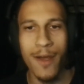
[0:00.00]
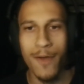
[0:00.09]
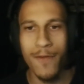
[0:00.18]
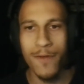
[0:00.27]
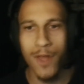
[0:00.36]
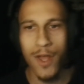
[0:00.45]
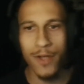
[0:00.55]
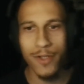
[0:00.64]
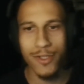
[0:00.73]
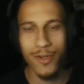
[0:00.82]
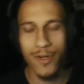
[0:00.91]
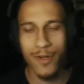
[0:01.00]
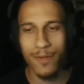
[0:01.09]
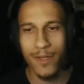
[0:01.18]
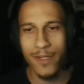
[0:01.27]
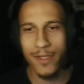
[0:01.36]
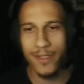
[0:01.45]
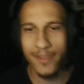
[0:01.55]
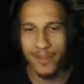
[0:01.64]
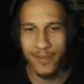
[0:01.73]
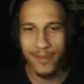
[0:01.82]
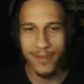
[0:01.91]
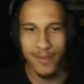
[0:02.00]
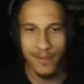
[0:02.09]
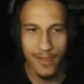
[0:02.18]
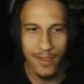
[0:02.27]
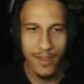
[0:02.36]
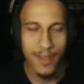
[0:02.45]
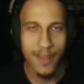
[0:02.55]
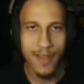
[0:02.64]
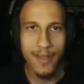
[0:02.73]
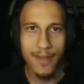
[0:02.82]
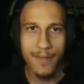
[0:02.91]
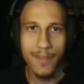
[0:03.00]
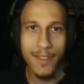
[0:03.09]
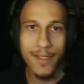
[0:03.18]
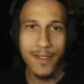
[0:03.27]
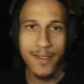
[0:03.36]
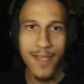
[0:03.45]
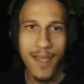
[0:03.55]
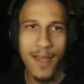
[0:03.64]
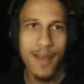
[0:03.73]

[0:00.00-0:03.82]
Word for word: however long or short it was, and because